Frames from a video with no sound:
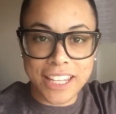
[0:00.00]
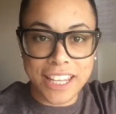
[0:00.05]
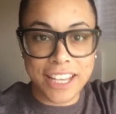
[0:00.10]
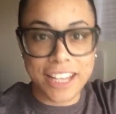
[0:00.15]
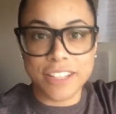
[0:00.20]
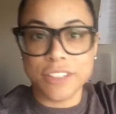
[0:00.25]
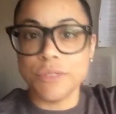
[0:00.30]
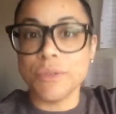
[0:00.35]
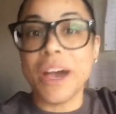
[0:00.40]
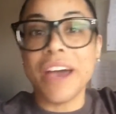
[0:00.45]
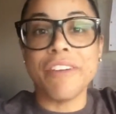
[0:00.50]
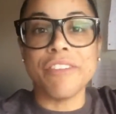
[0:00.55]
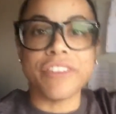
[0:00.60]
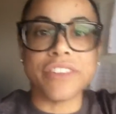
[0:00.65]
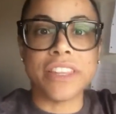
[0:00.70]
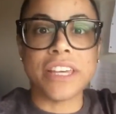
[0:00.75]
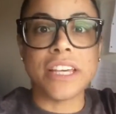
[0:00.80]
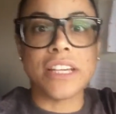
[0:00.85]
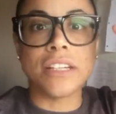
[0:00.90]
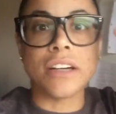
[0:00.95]
Like I do
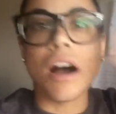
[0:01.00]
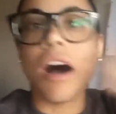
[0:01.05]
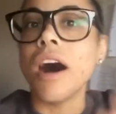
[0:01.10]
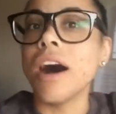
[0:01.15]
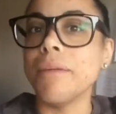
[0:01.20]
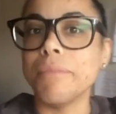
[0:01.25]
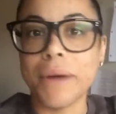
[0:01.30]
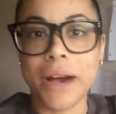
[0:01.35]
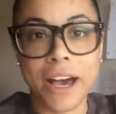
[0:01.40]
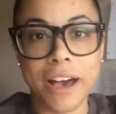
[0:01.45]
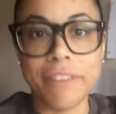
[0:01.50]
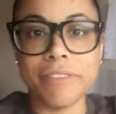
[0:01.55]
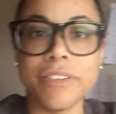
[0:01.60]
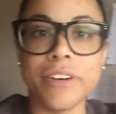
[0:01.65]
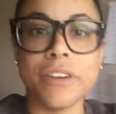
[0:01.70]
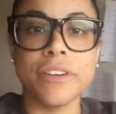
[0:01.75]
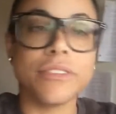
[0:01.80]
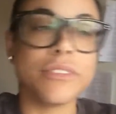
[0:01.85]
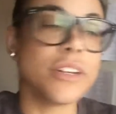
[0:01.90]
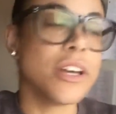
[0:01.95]
everything on my
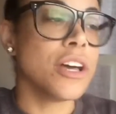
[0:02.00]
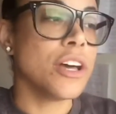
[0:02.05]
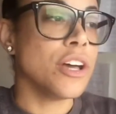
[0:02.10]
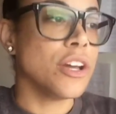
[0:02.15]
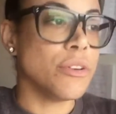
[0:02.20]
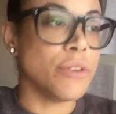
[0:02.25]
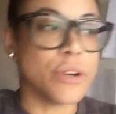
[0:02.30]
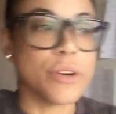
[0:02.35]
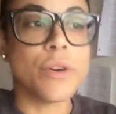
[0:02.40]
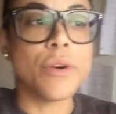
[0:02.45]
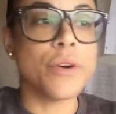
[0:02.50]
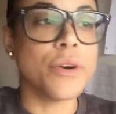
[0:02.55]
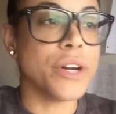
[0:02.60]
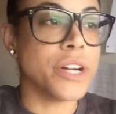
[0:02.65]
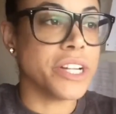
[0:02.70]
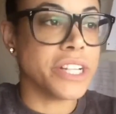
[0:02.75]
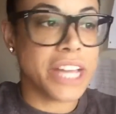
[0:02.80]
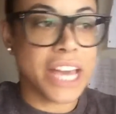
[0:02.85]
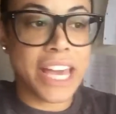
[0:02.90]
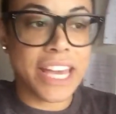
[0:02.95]
iPhone:
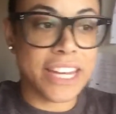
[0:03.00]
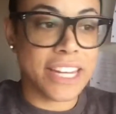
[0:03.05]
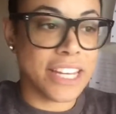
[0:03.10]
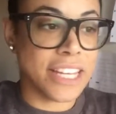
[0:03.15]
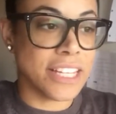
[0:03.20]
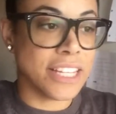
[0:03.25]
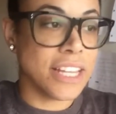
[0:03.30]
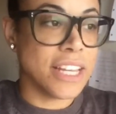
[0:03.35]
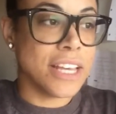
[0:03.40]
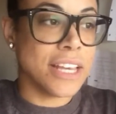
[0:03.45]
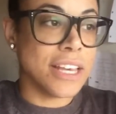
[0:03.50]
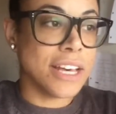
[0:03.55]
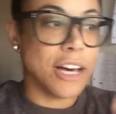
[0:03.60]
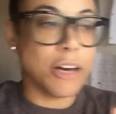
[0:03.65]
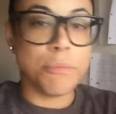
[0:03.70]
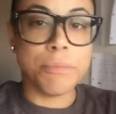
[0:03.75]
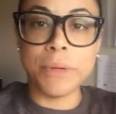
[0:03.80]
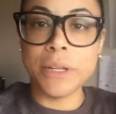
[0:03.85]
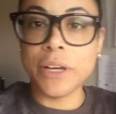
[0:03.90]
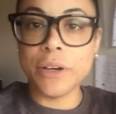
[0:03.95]
record, edit,
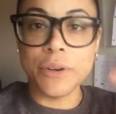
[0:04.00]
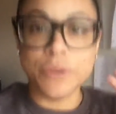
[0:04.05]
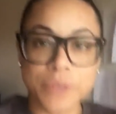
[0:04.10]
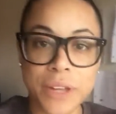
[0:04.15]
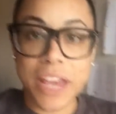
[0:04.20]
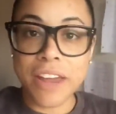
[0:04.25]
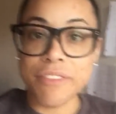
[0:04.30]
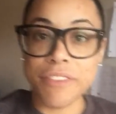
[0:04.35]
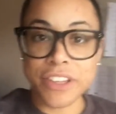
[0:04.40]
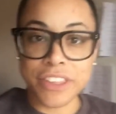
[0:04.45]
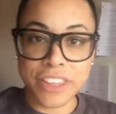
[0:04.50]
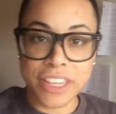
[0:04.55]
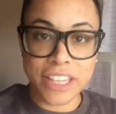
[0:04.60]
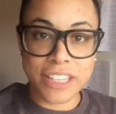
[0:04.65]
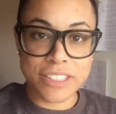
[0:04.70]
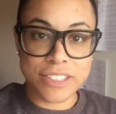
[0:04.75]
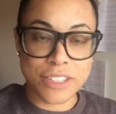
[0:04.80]
upload, everything.